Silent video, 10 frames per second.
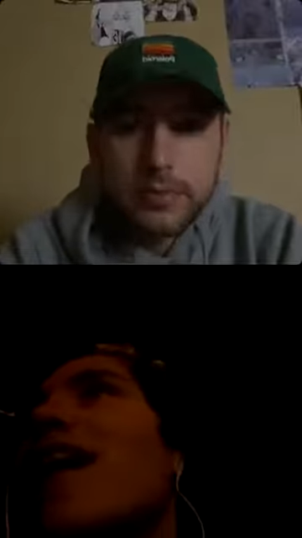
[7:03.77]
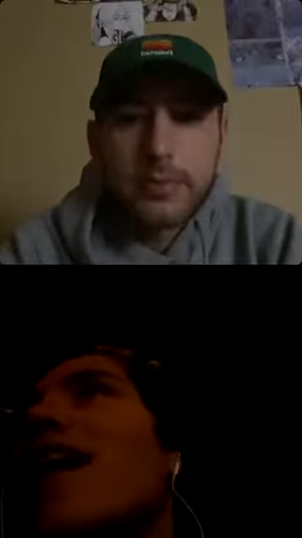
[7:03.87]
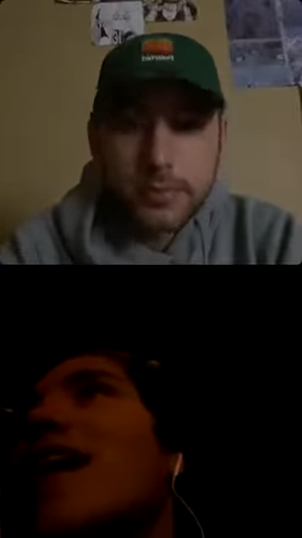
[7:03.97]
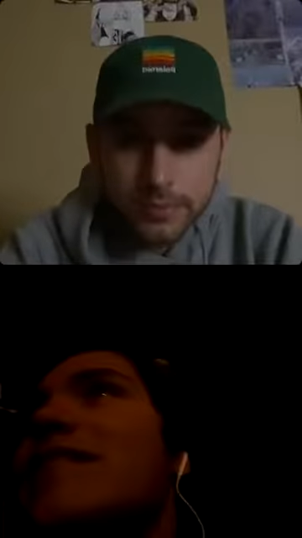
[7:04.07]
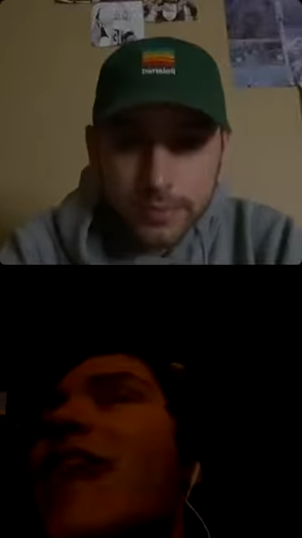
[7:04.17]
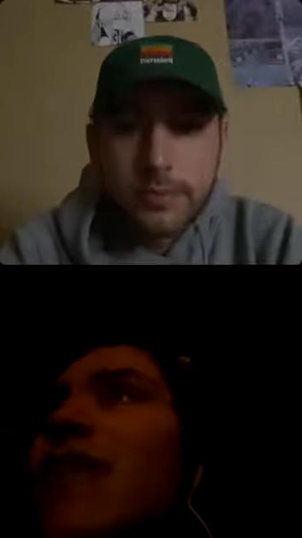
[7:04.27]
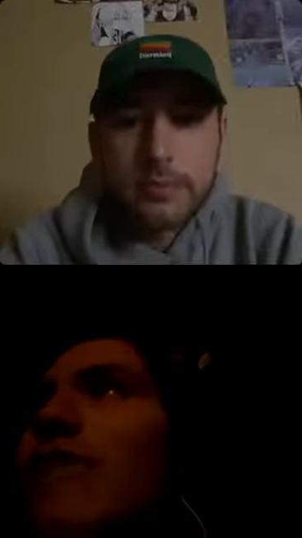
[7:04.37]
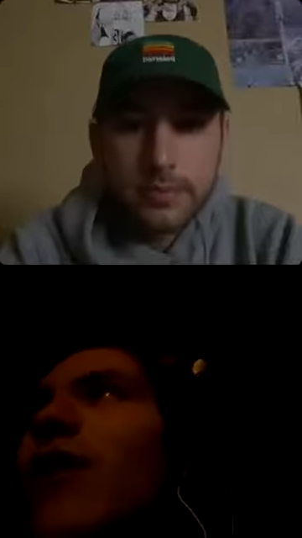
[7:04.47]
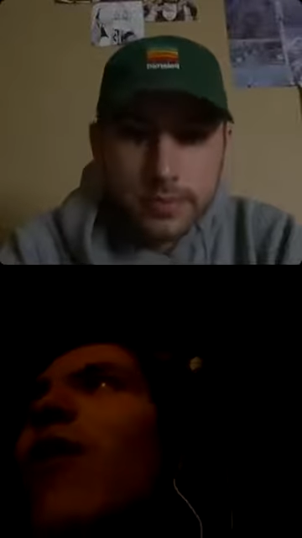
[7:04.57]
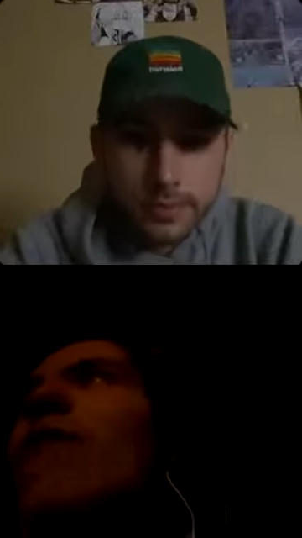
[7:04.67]
it's not even
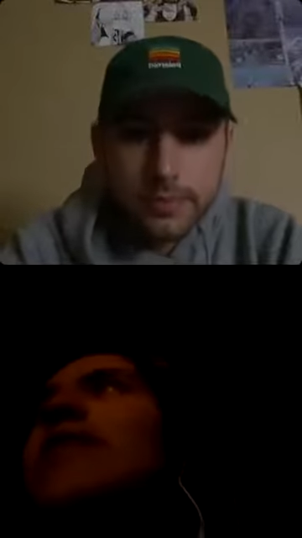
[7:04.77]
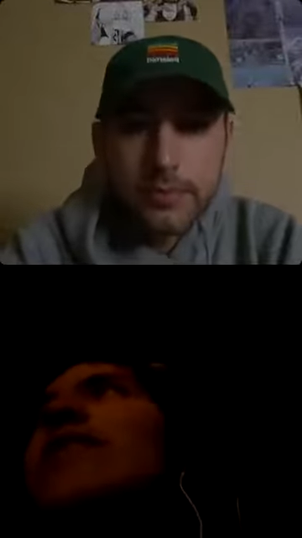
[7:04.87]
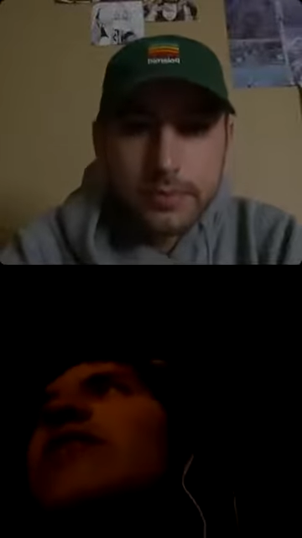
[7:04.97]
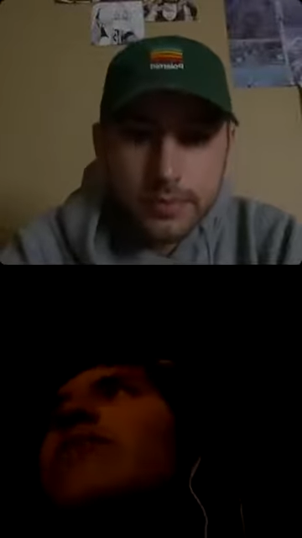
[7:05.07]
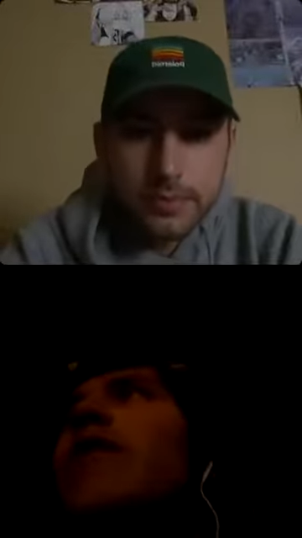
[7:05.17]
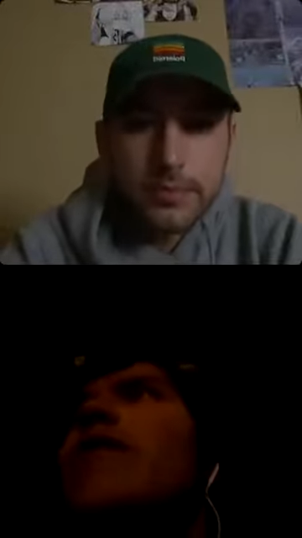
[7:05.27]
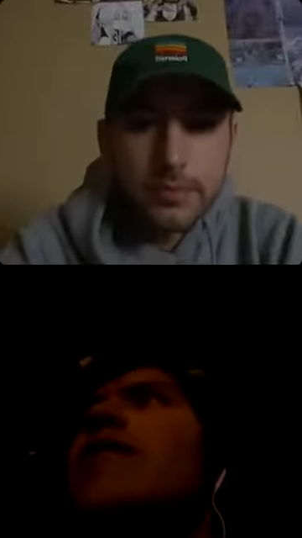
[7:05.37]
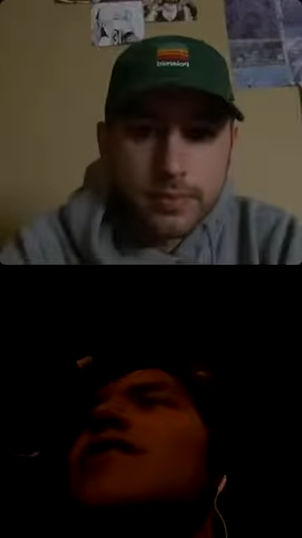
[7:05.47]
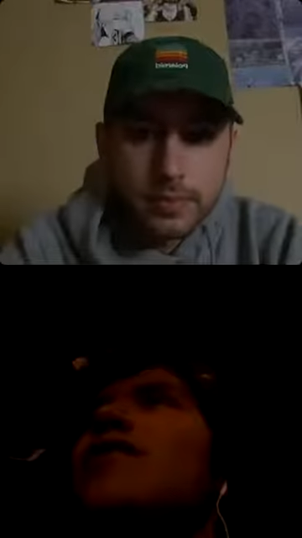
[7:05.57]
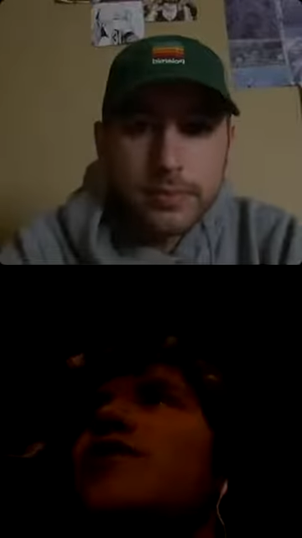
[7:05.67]
always
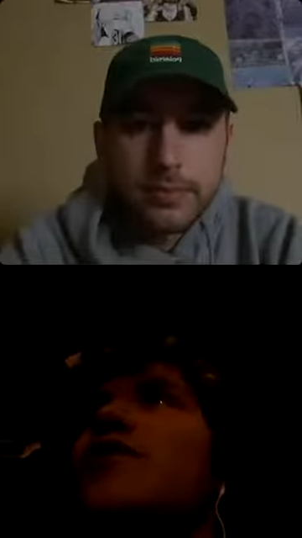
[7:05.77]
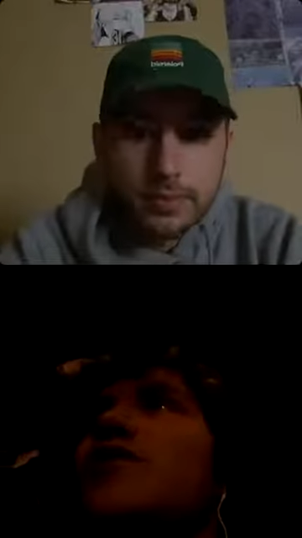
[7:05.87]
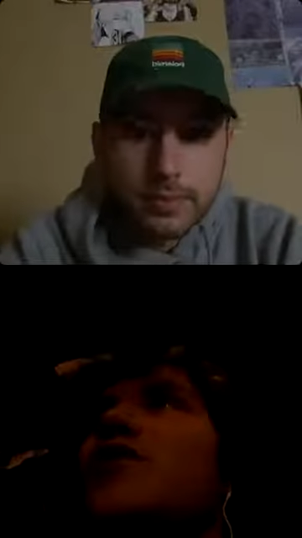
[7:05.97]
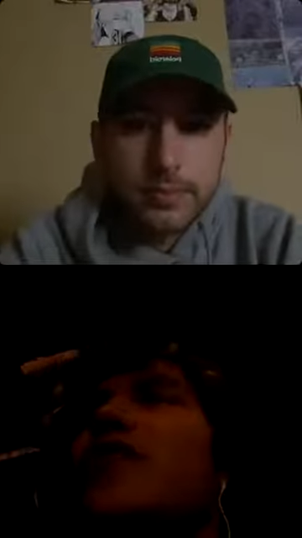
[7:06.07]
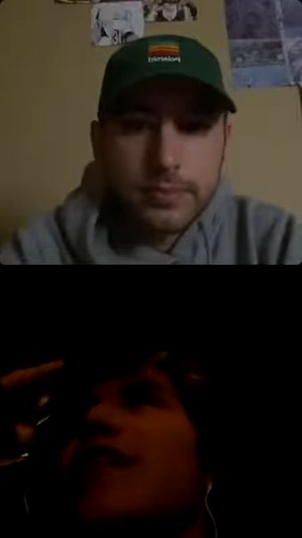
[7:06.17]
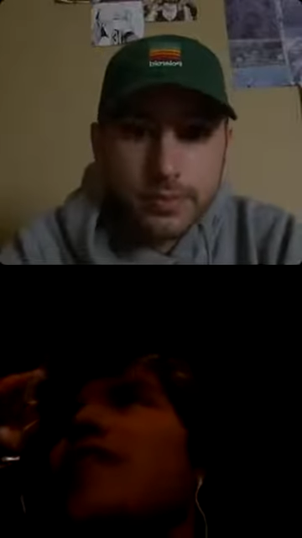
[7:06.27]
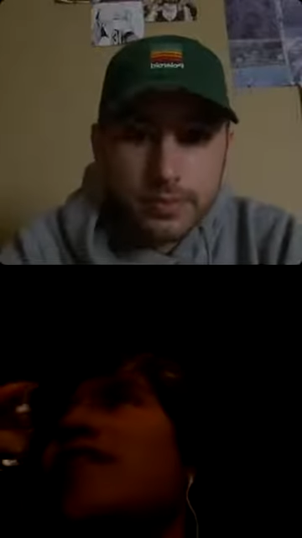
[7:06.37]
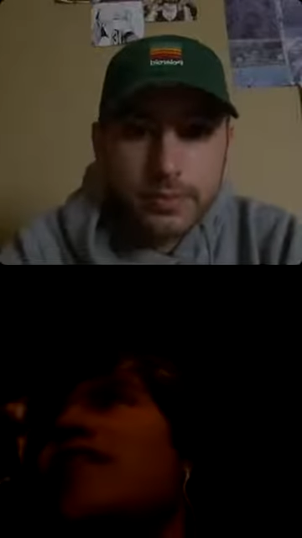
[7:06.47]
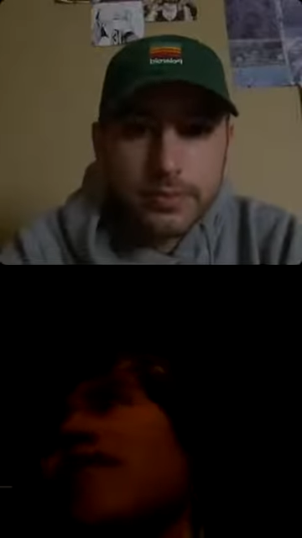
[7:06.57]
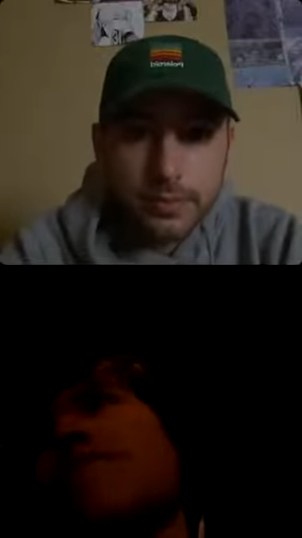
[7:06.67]
experiences, it's just like
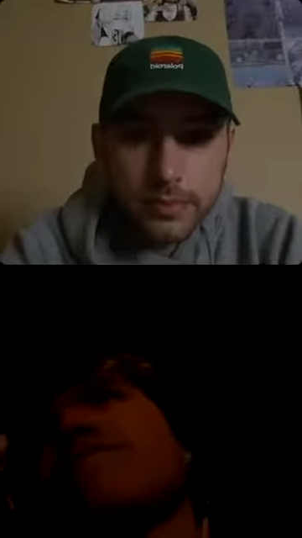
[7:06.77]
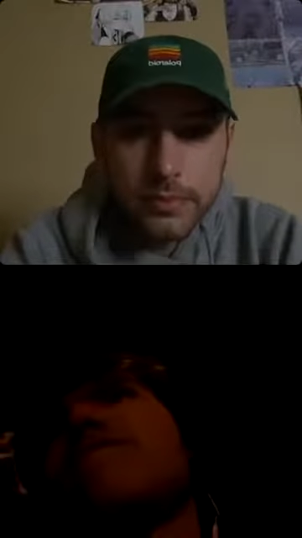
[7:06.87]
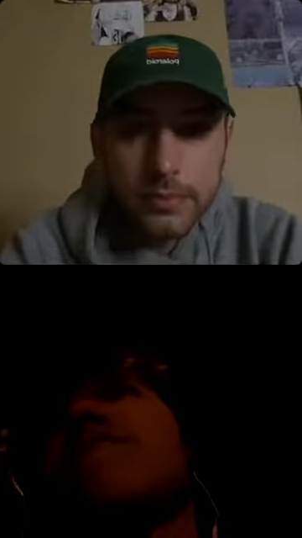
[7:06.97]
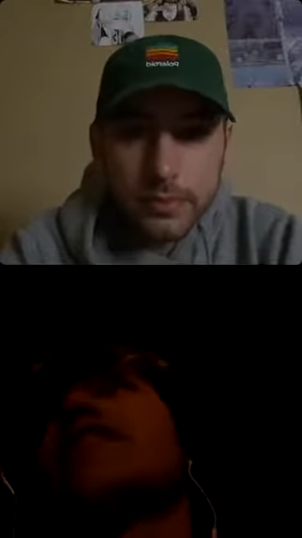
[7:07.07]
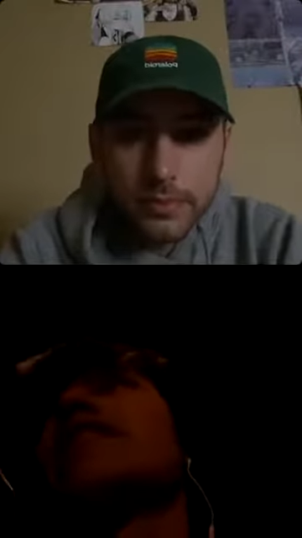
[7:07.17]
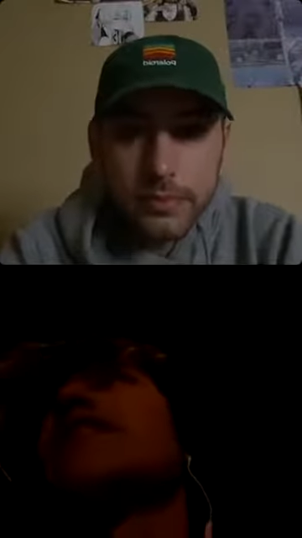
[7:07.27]
shit that I'm feeling.